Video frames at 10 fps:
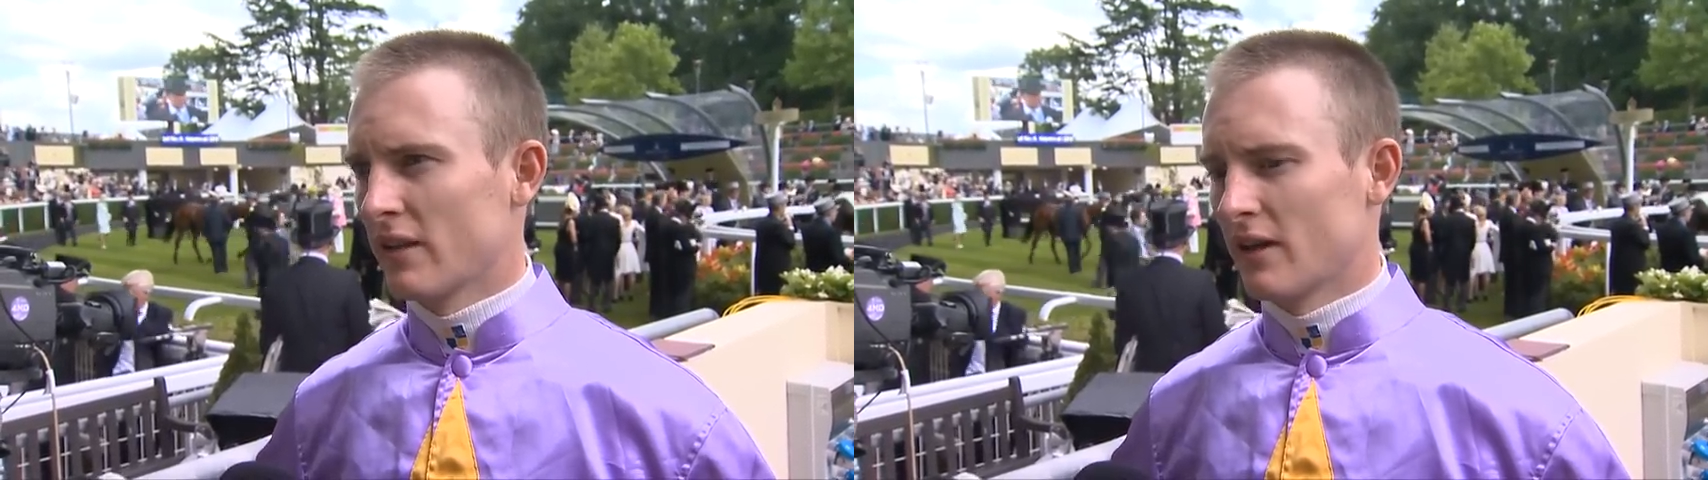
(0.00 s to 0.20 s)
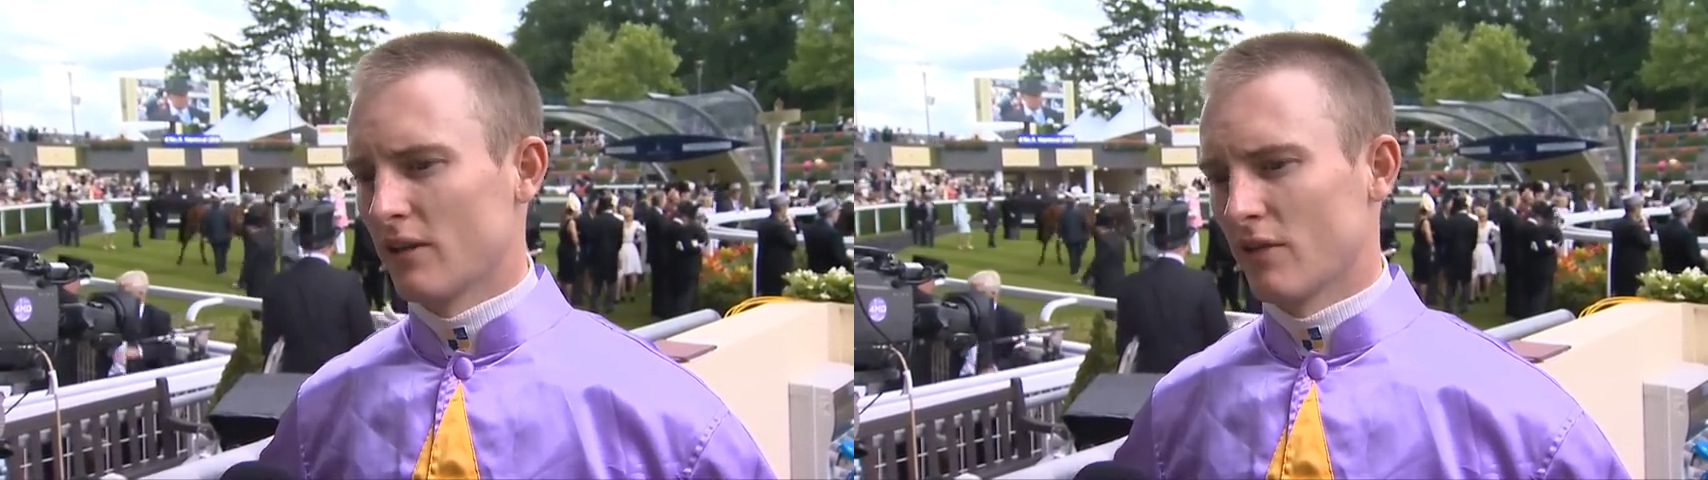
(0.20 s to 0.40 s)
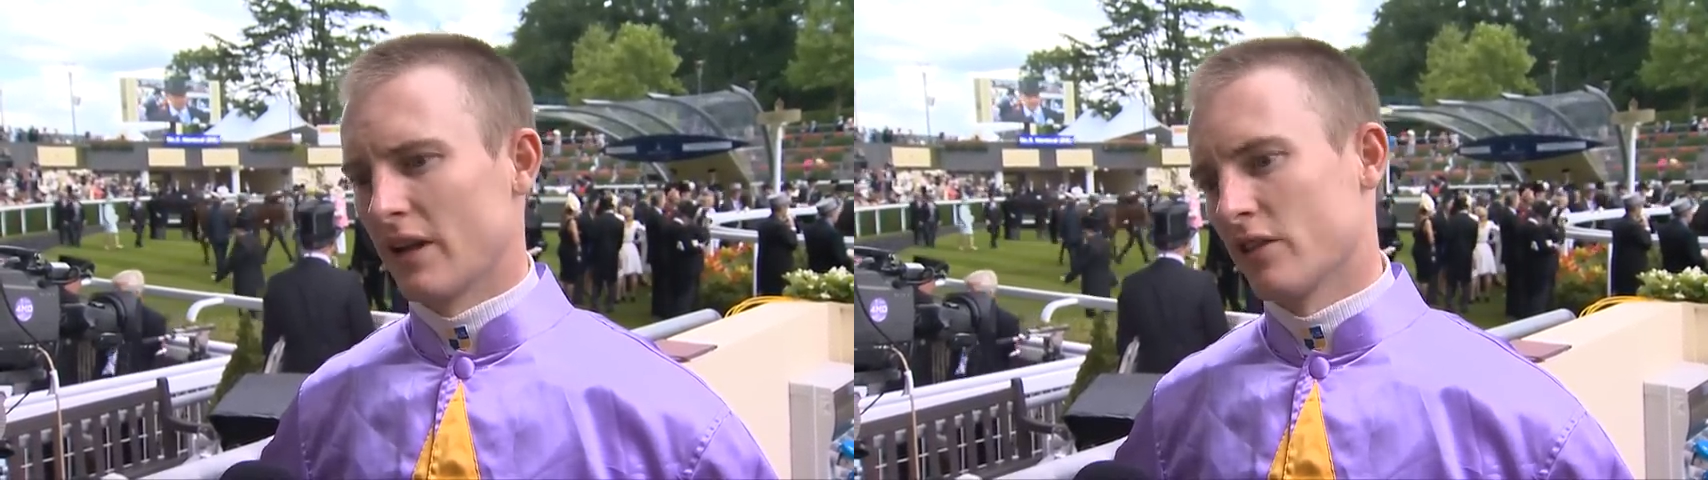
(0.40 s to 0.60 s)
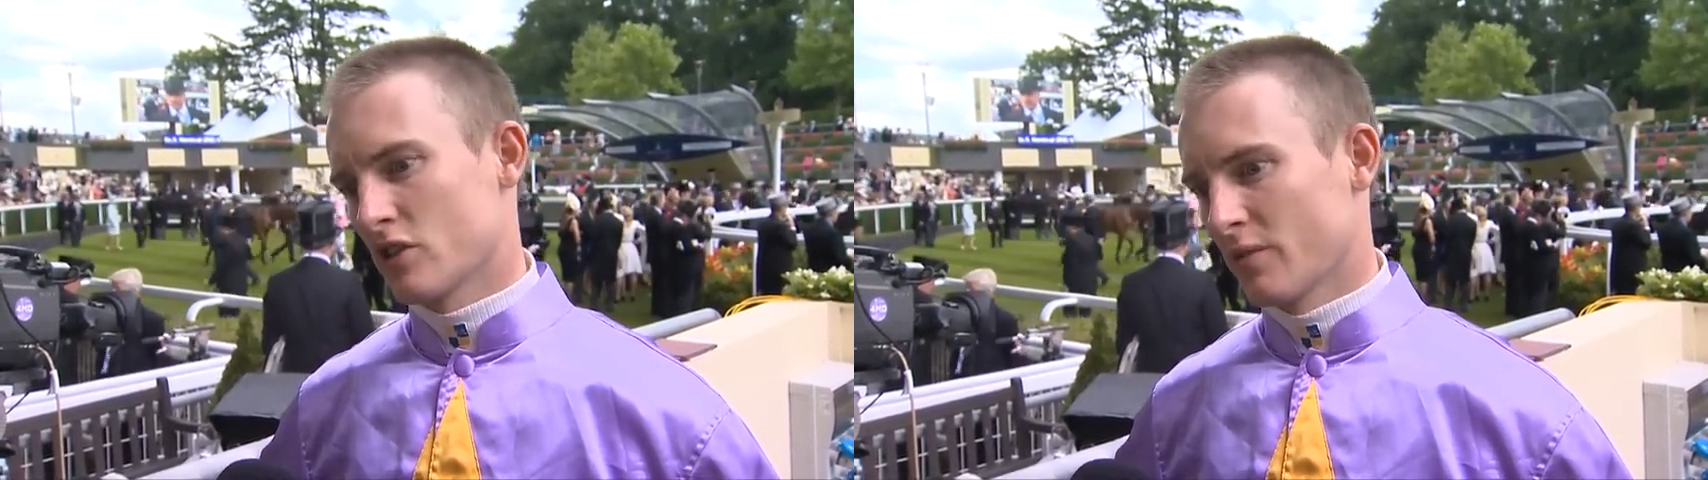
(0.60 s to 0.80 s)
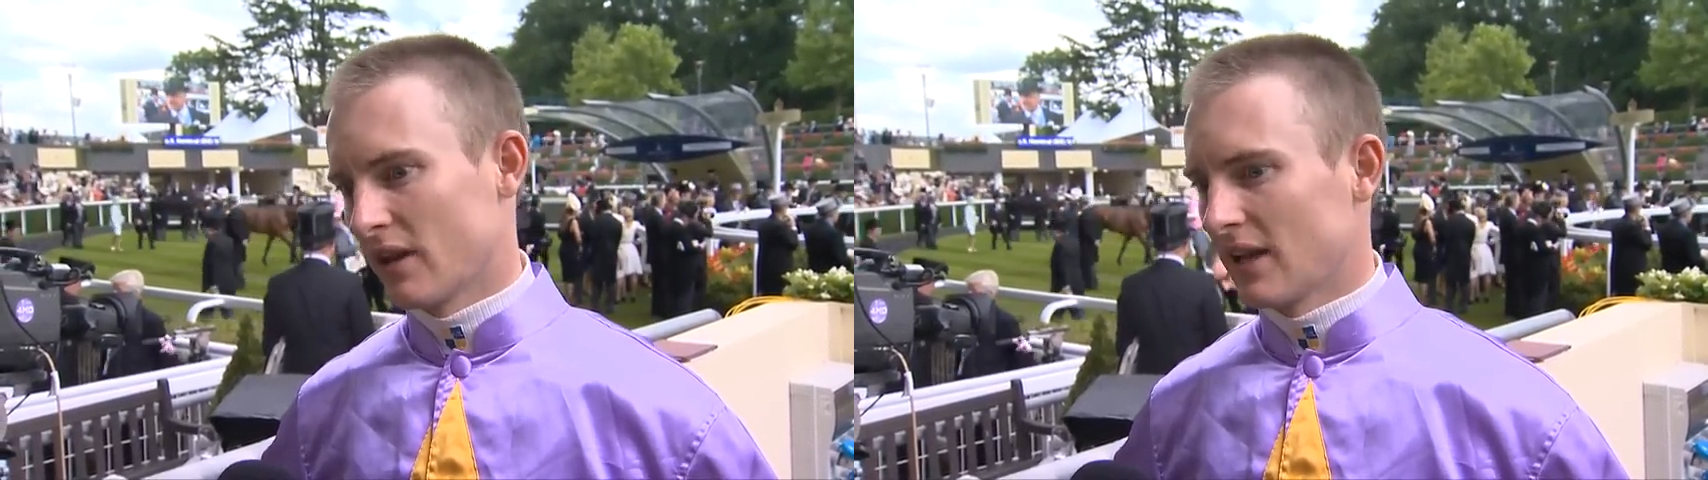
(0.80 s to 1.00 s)
and then he ran in the
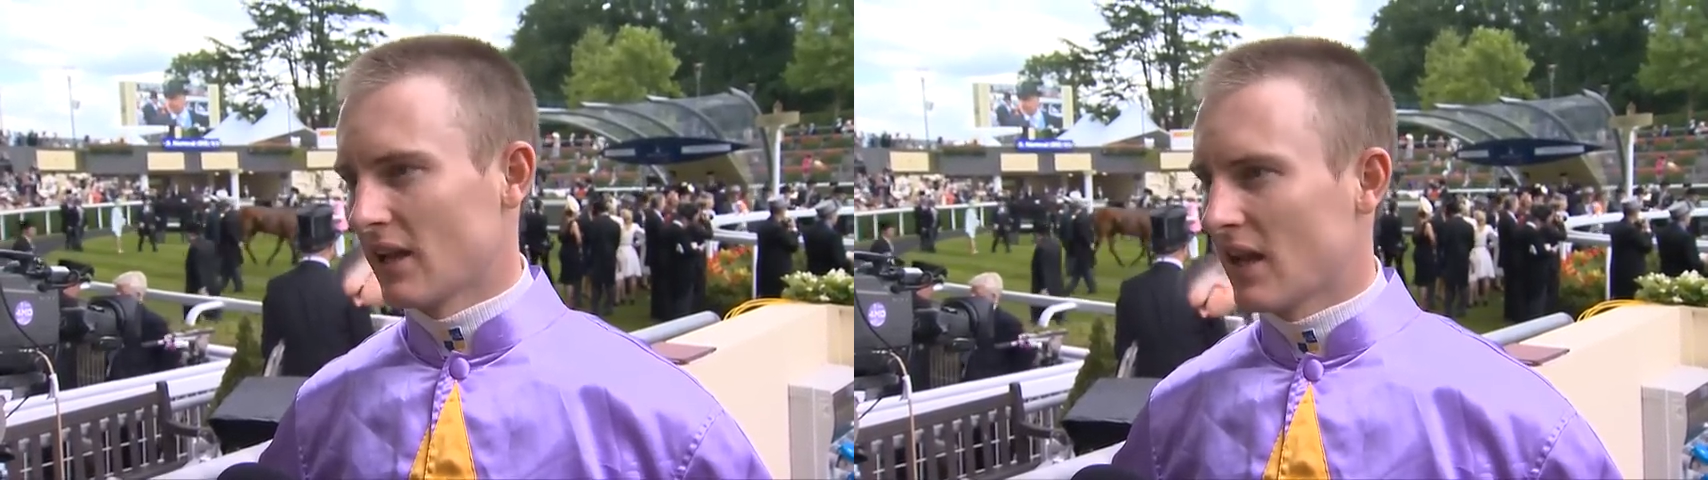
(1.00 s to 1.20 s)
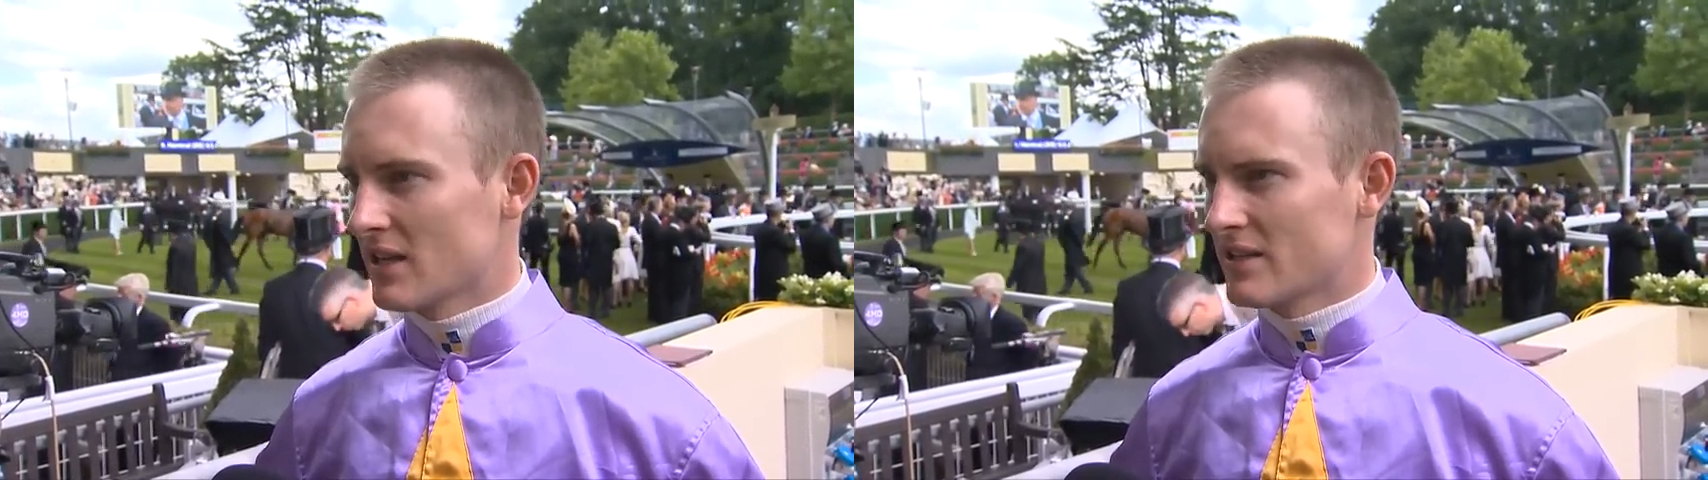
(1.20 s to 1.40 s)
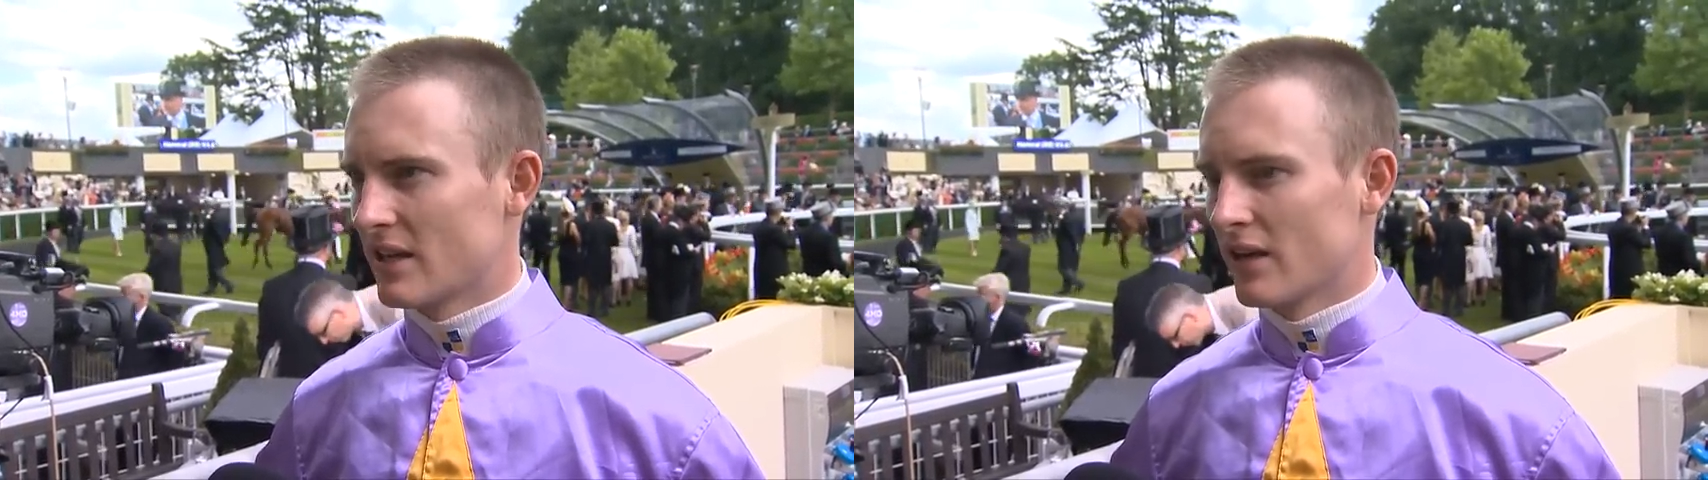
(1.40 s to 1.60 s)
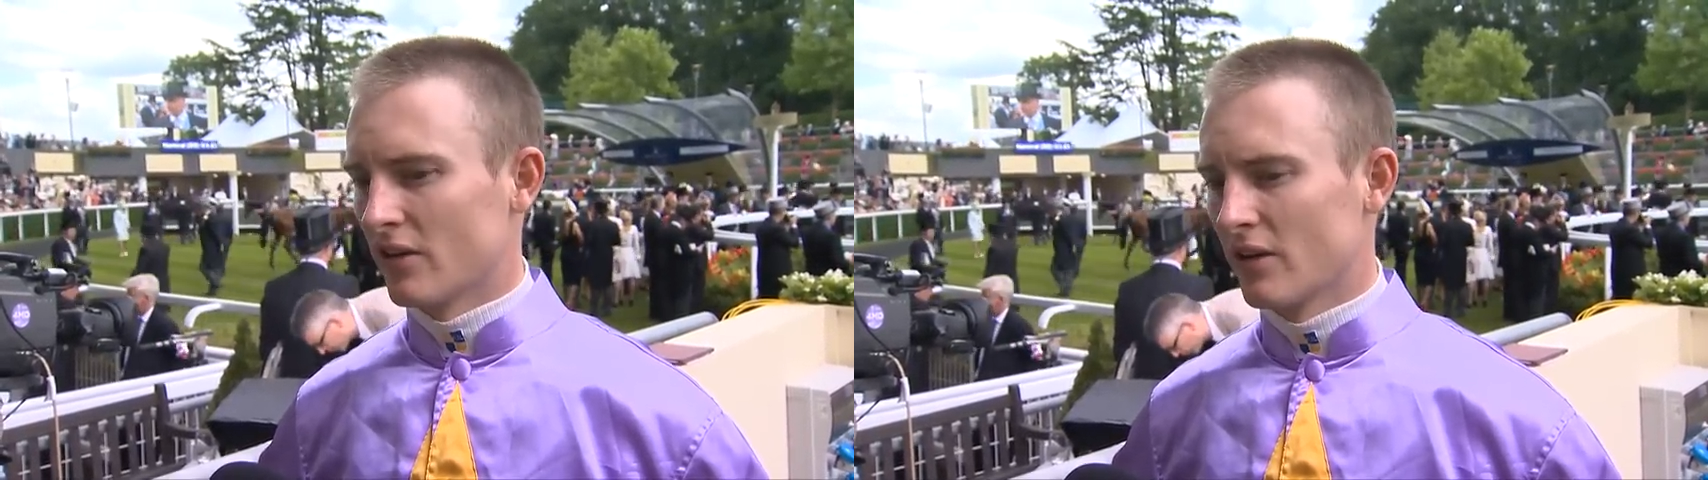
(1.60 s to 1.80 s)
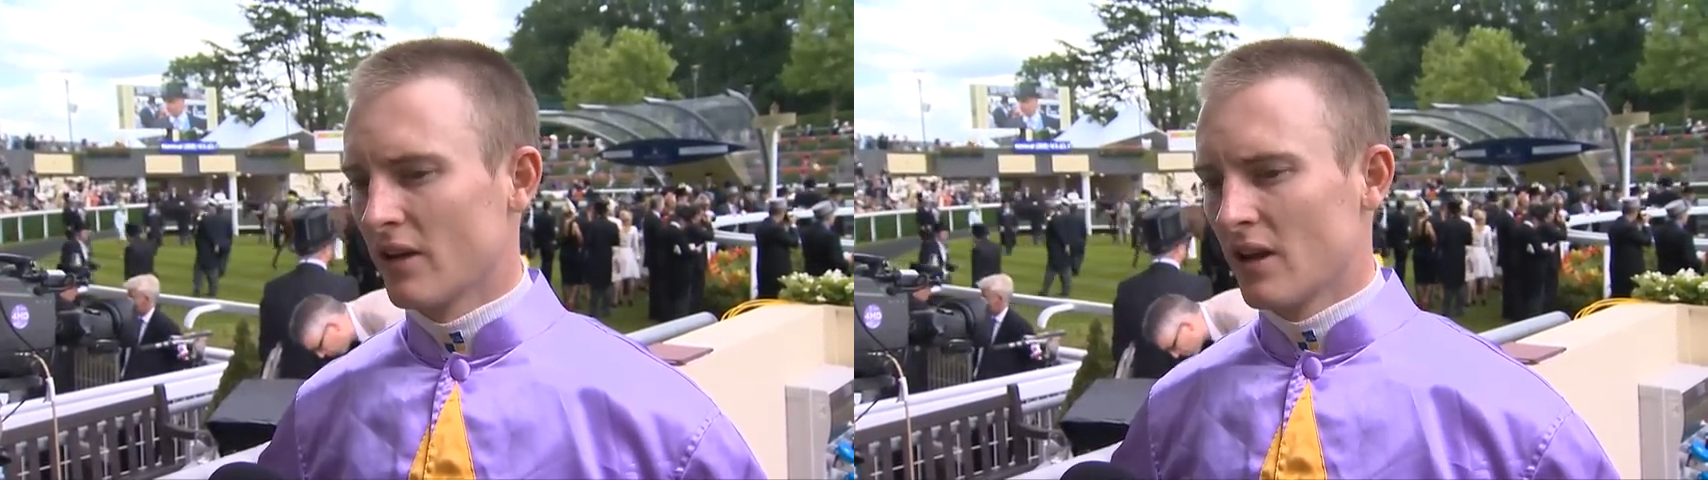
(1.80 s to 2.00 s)
sprint again last year, and